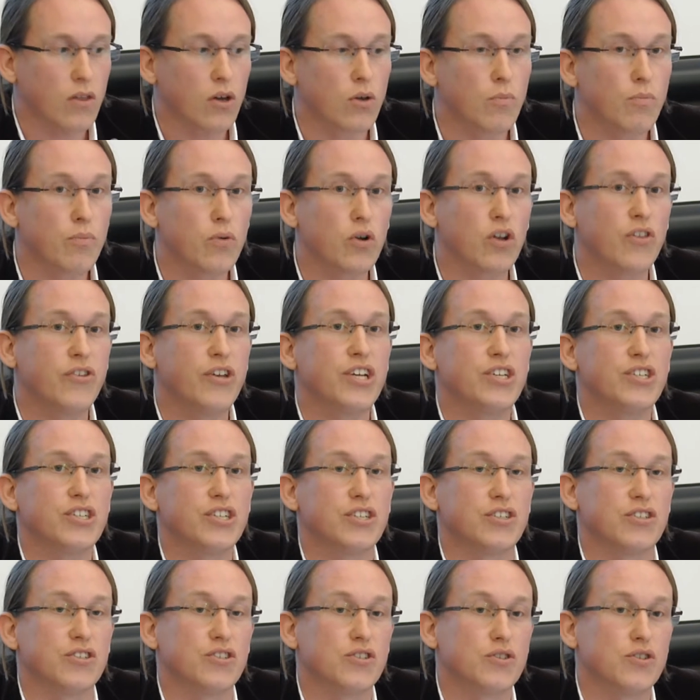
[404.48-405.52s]

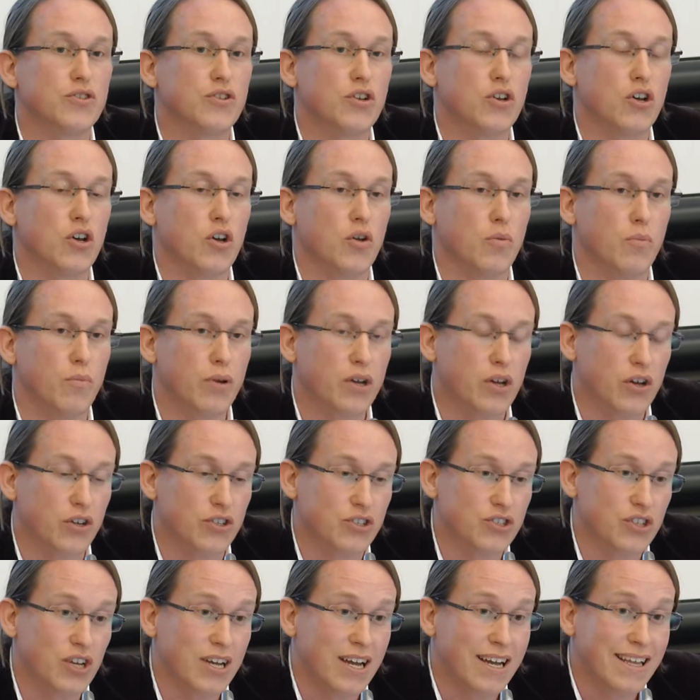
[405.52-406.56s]
politicians,
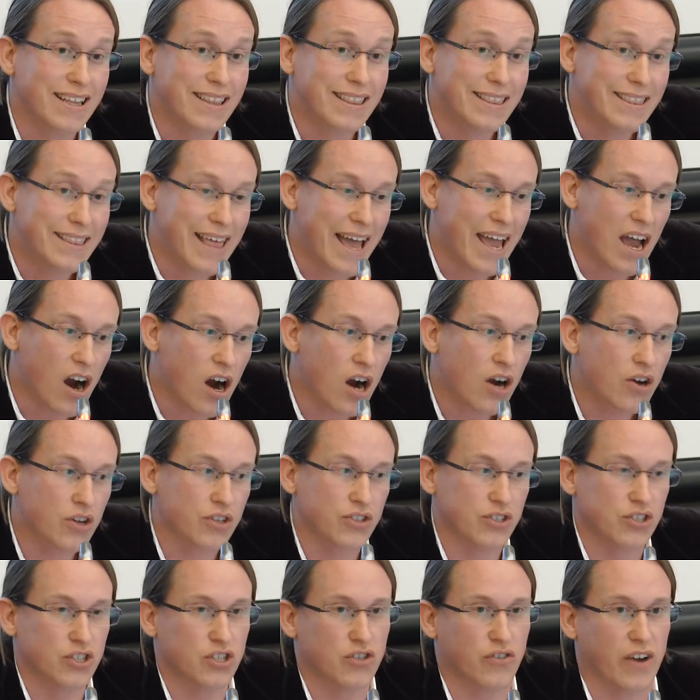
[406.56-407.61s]
because they are
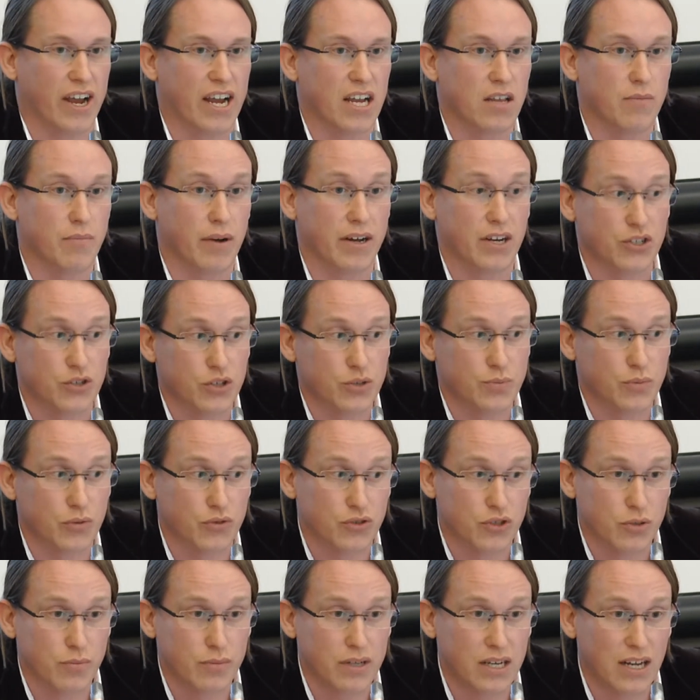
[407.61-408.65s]
constrained by this
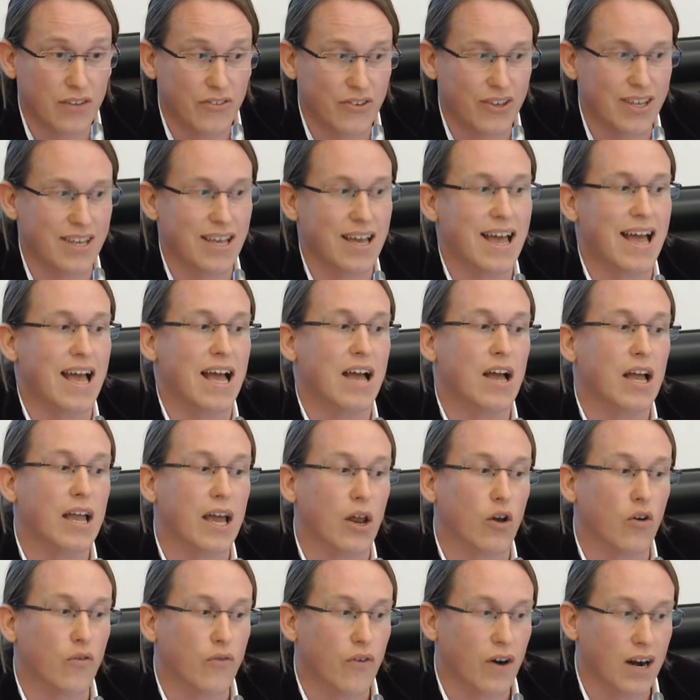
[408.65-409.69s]
responsibility,
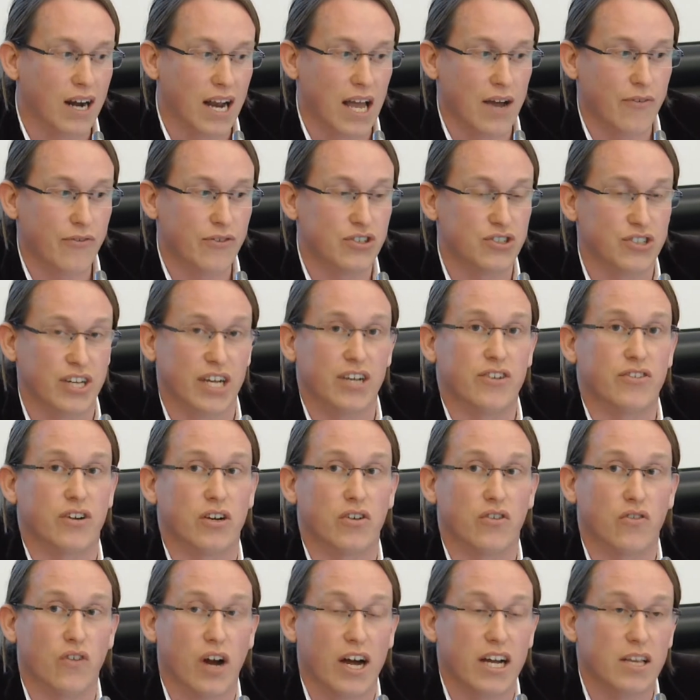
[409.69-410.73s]
can offer left, center,
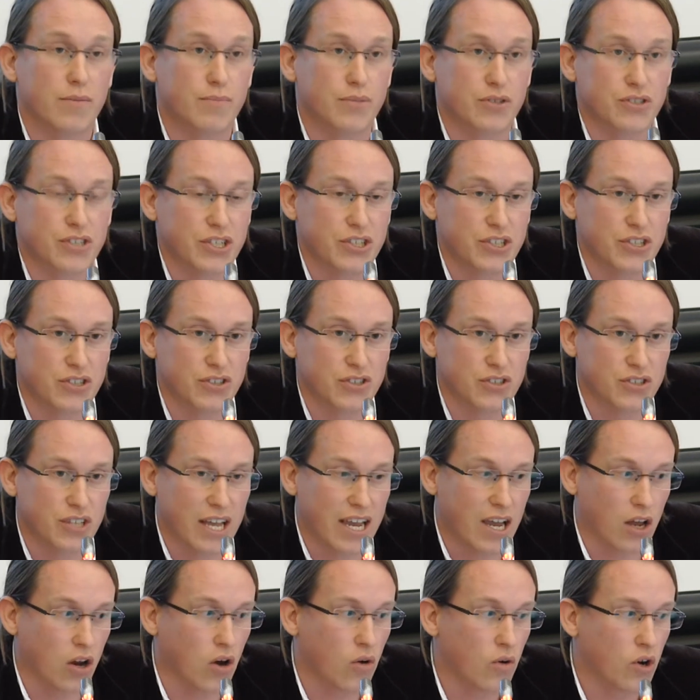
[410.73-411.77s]
and right positions. They
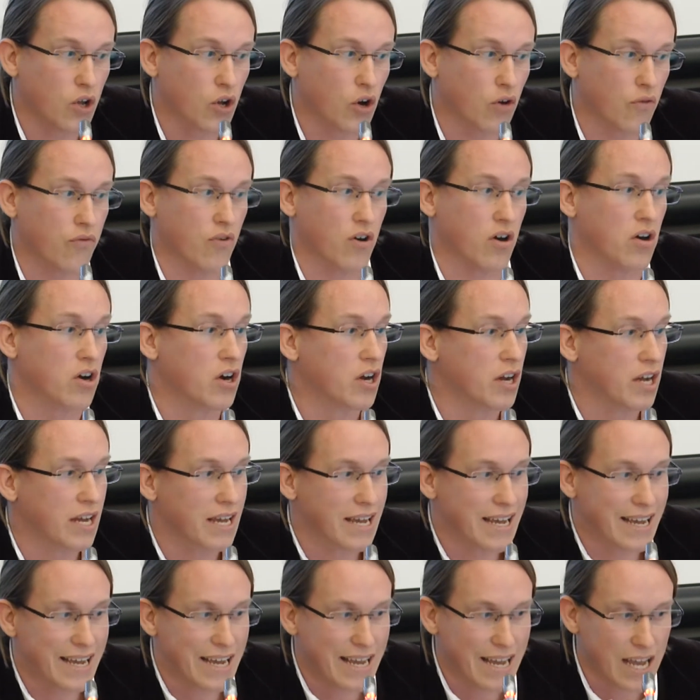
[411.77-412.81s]
can only offer,
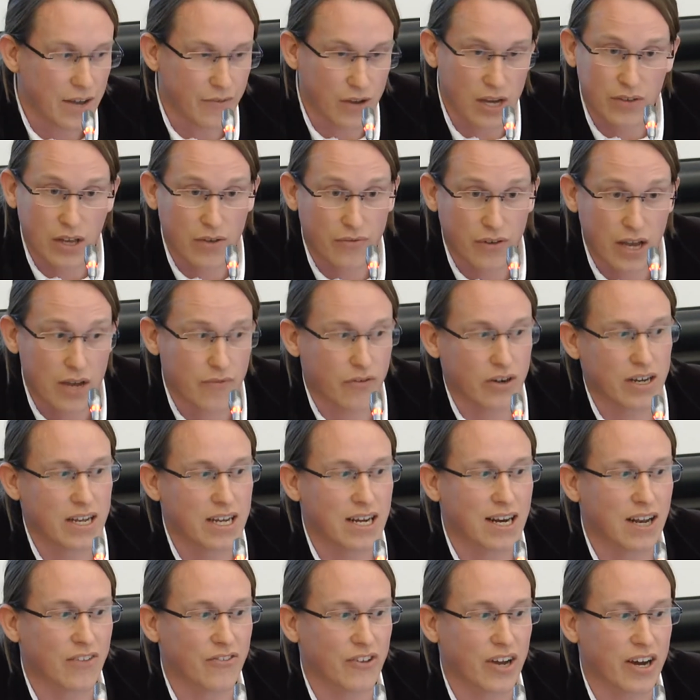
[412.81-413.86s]
if they favor
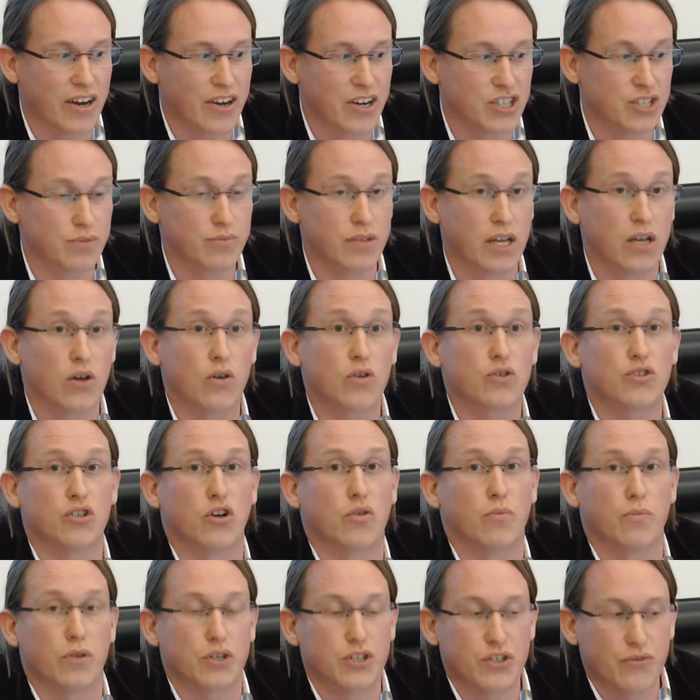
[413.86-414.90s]
egalitarianism, they also
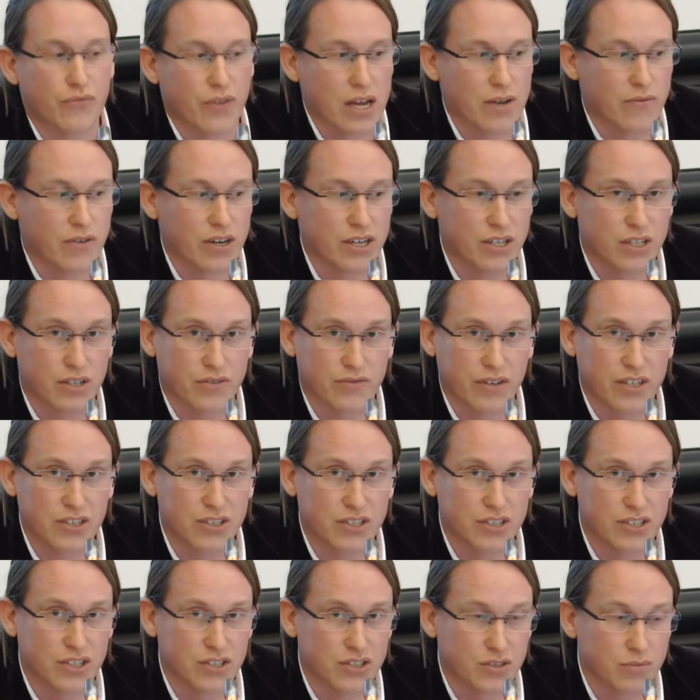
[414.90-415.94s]
must favor
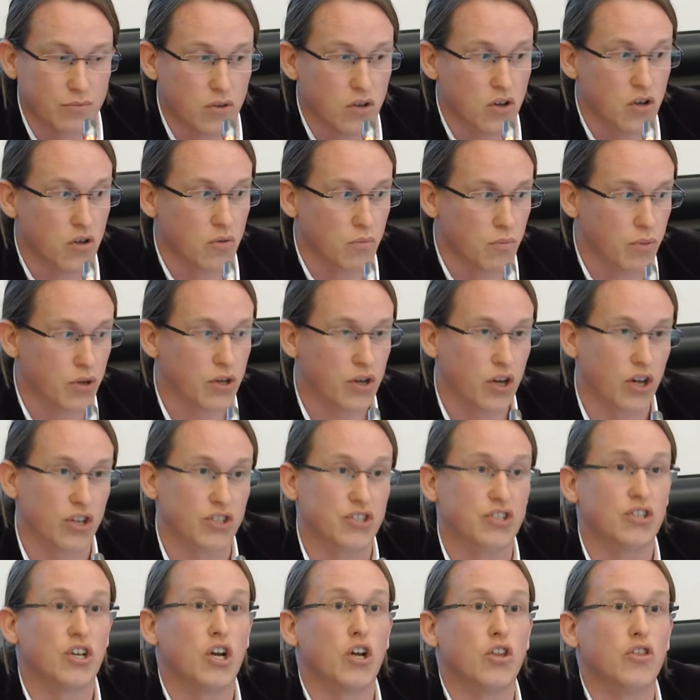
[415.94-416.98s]
interventionism,
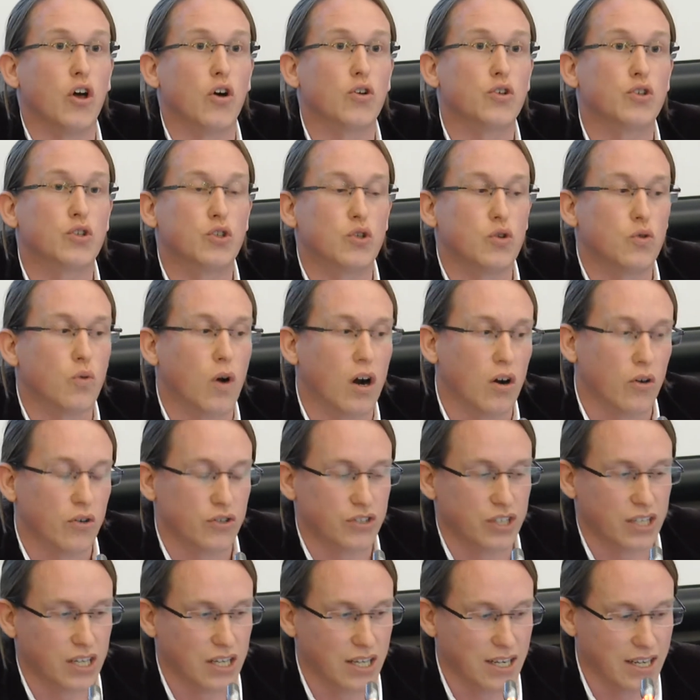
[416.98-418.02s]
because those two are
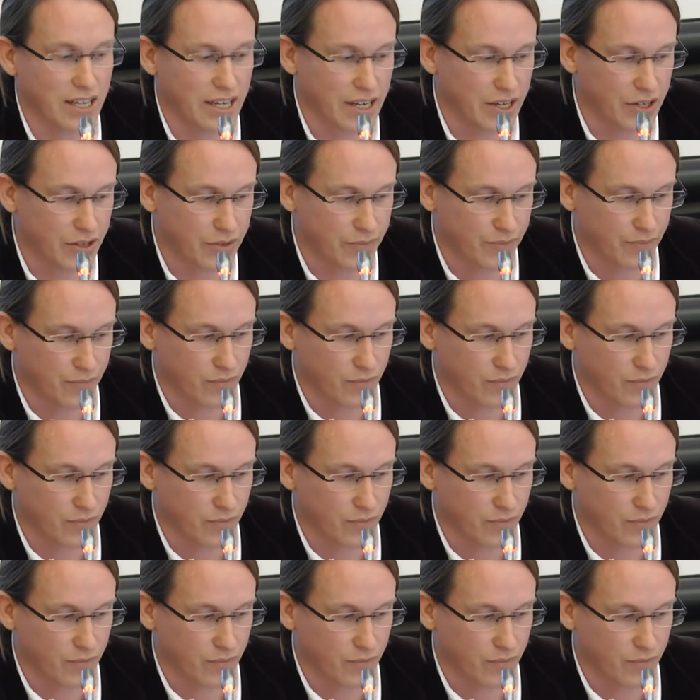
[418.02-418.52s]
logically linked.